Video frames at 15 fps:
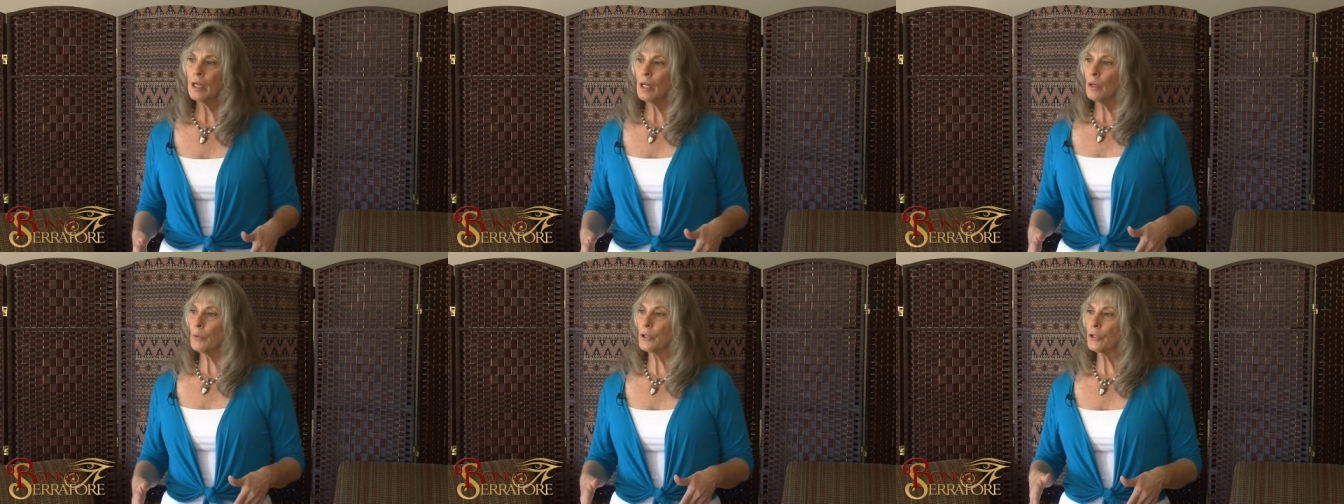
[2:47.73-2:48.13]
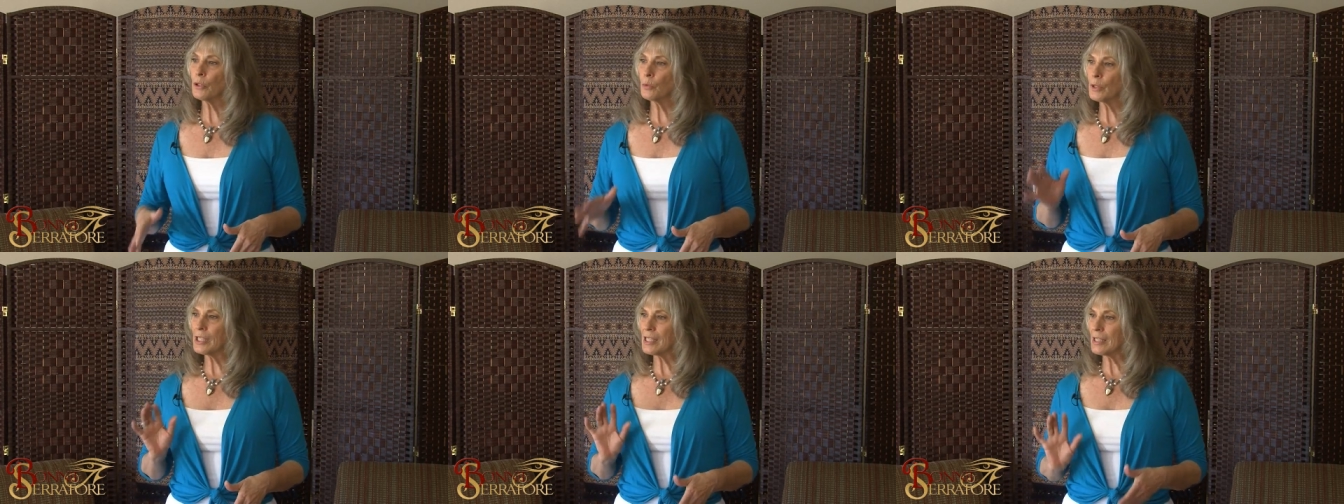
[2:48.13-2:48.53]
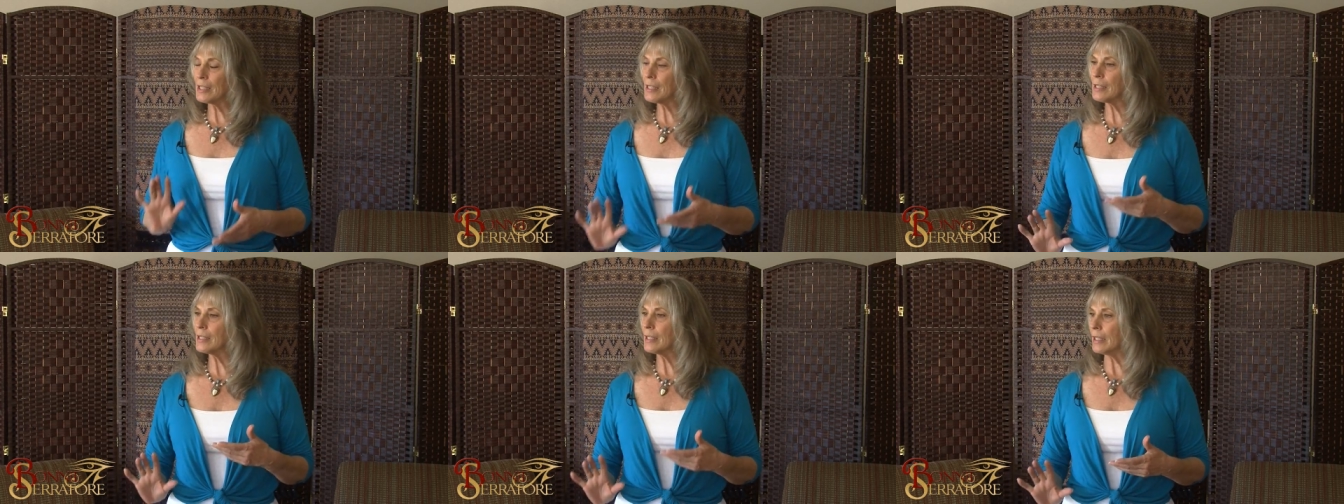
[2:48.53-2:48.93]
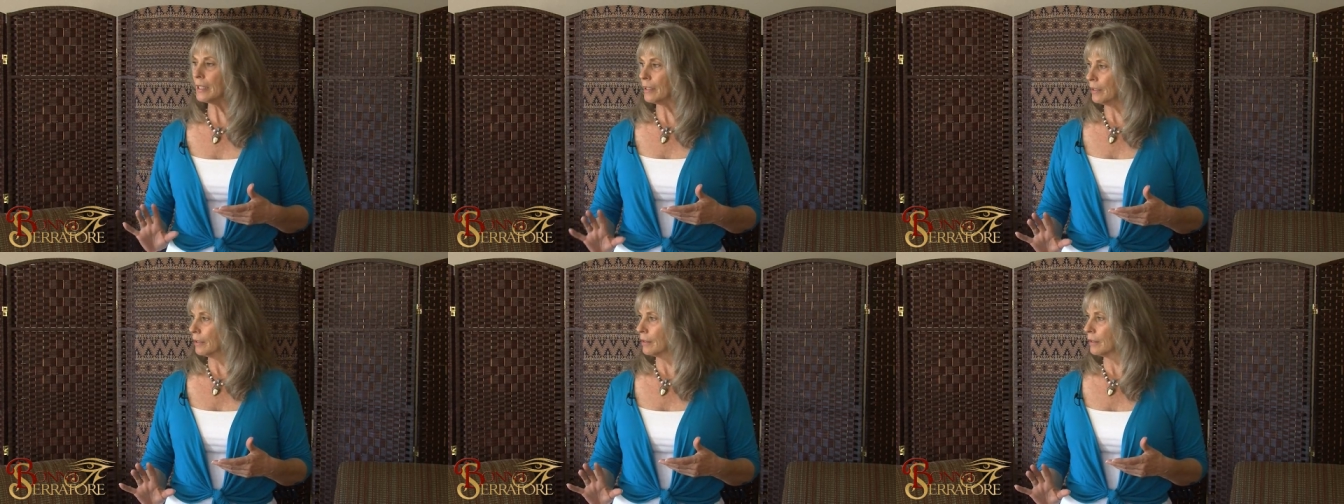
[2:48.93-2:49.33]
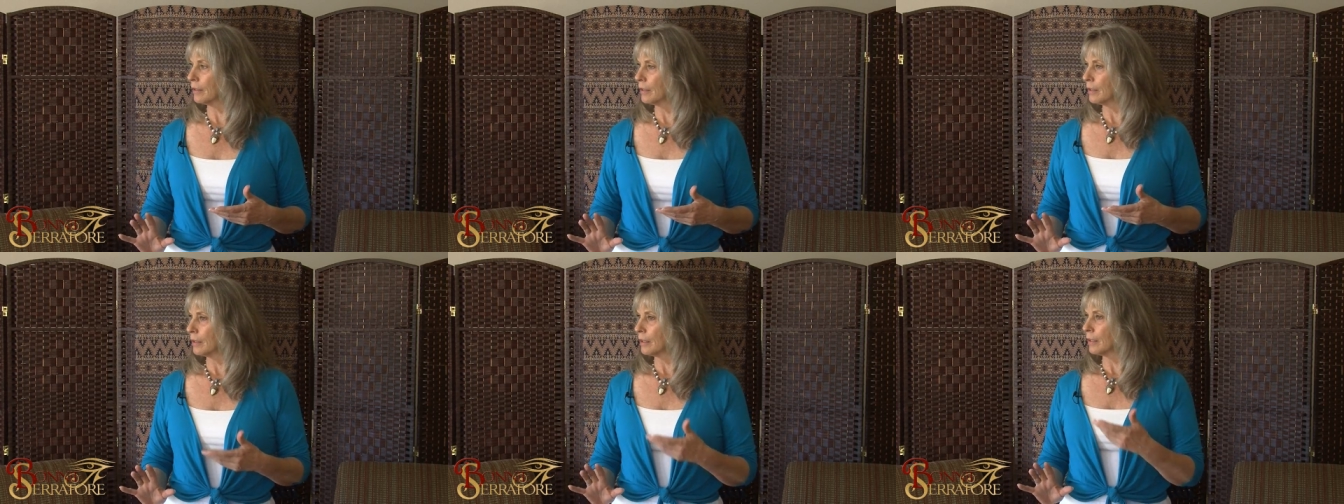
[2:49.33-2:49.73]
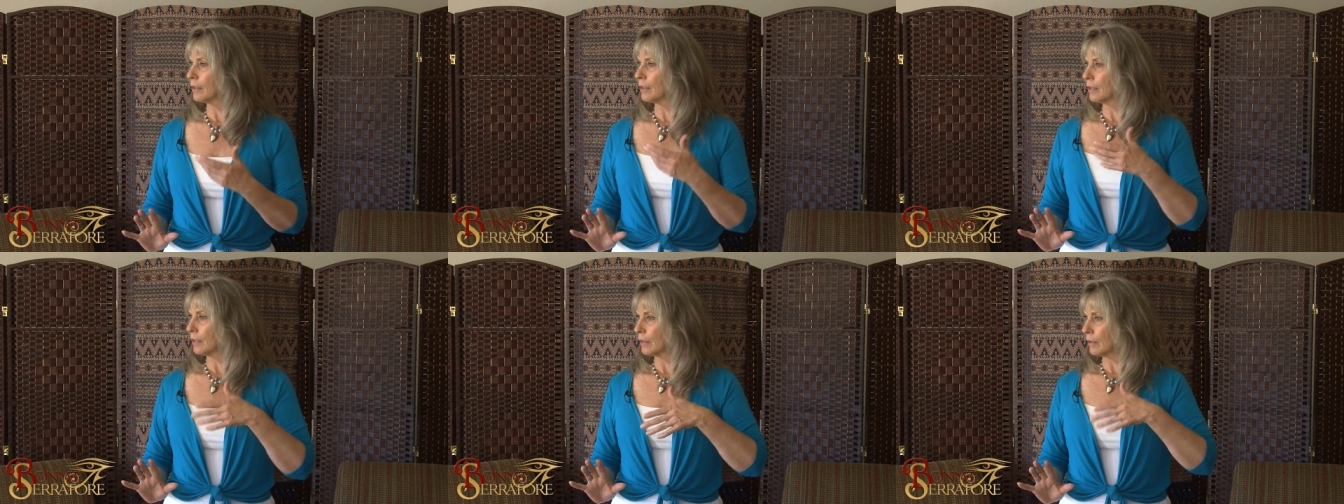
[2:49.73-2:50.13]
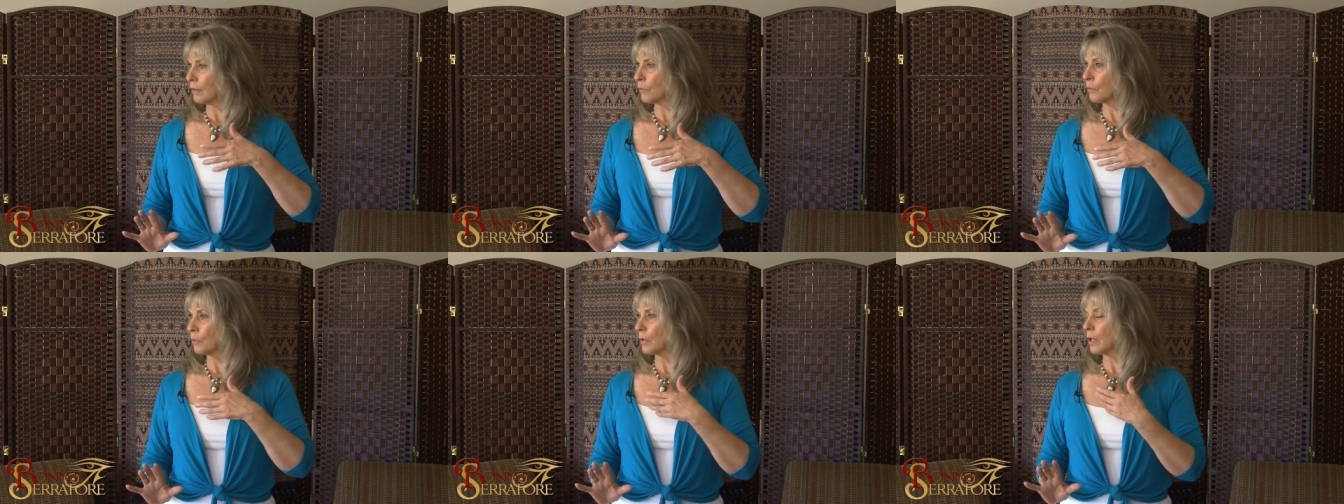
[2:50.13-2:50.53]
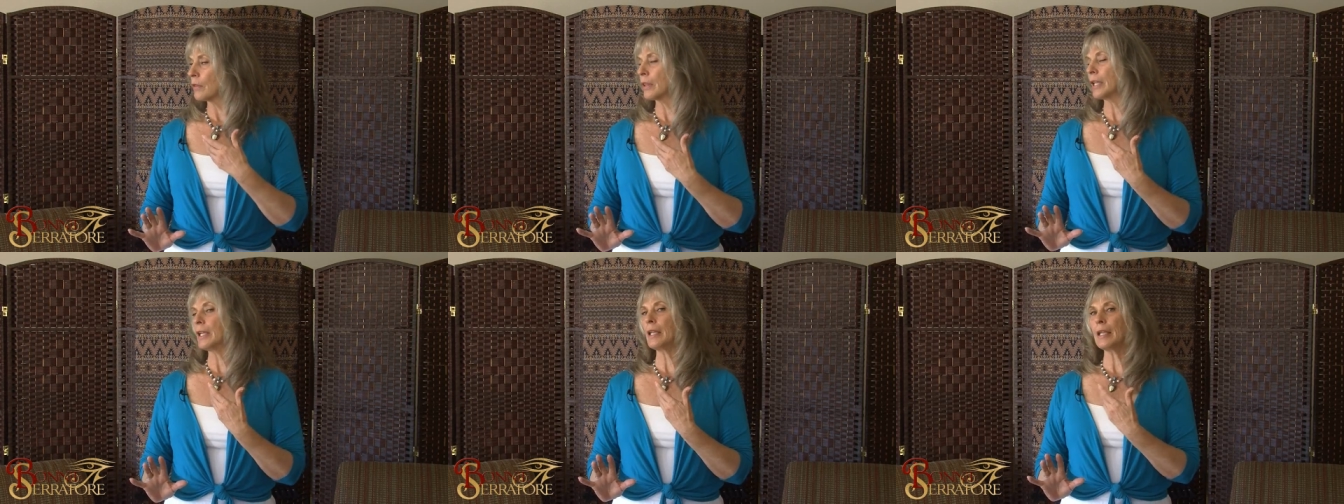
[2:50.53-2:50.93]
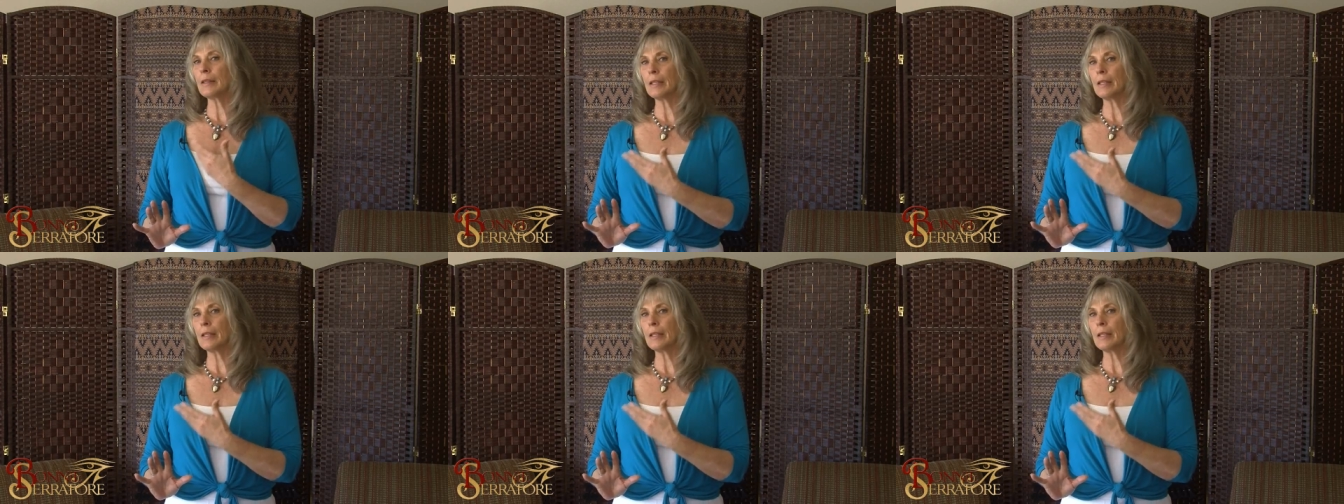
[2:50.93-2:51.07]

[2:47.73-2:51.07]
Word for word: When you're resisting, the,